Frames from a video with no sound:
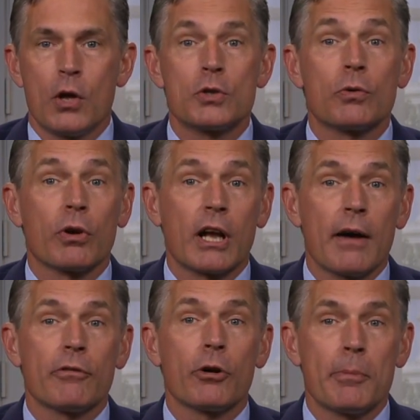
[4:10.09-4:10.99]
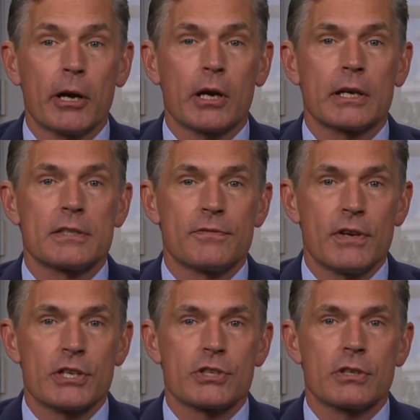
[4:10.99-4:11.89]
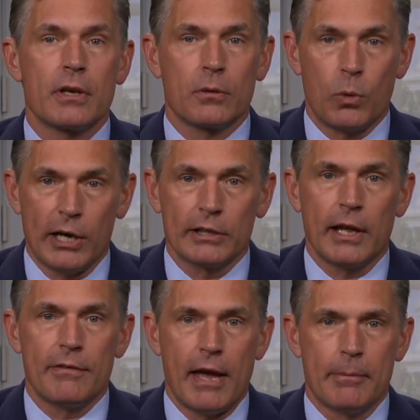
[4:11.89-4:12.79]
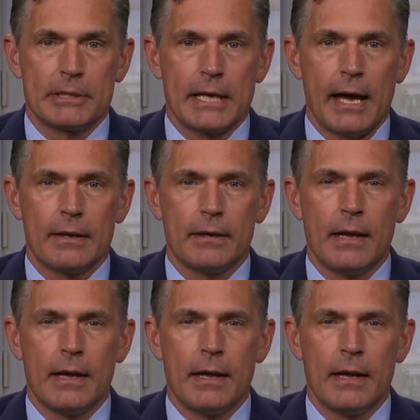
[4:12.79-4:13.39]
to recover America's fish and wildlife habitat,